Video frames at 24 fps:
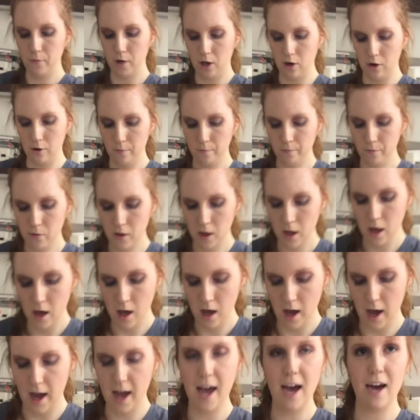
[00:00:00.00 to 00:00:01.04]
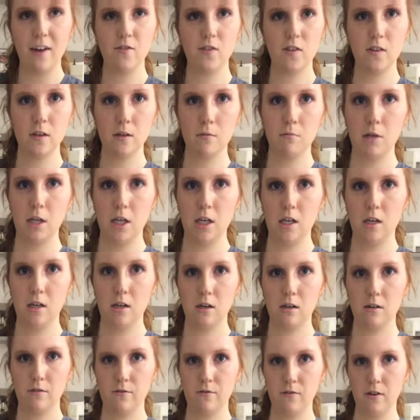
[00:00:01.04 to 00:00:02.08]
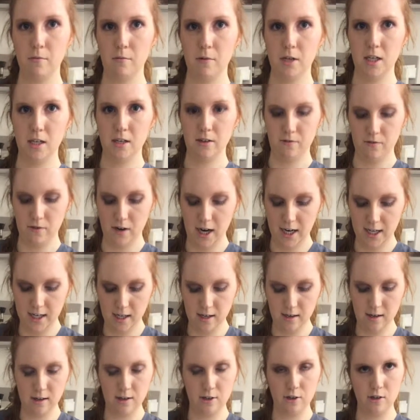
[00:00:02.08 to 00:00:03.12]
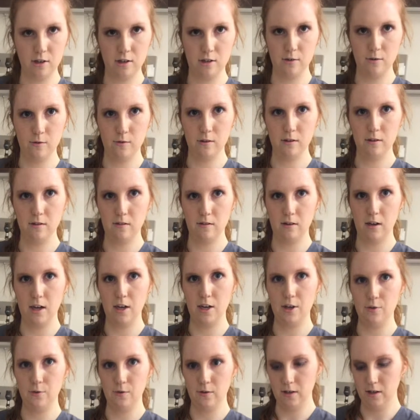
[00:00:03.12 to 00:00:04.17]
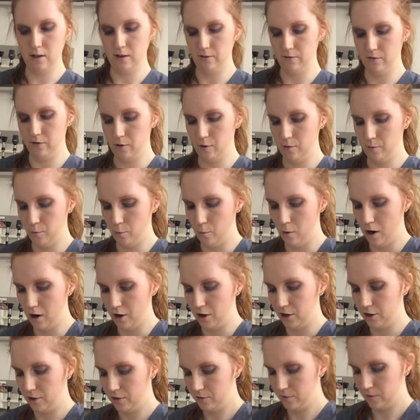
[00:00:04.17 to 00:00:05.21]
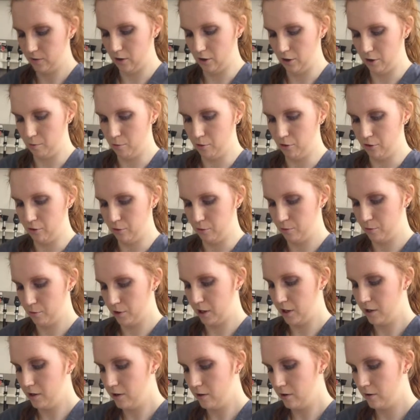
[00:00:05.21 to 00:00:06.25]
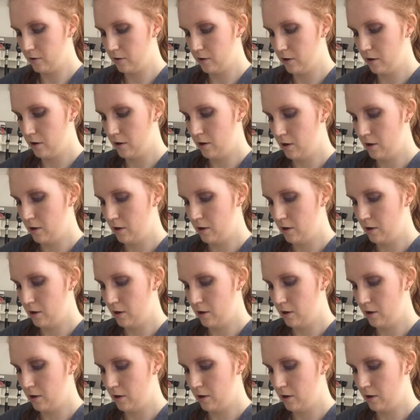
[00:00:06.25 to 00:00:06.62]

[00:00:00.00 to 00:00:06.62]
I know. I have some in here from a different, I didn't actually use this, I used a different water soluble lubricant.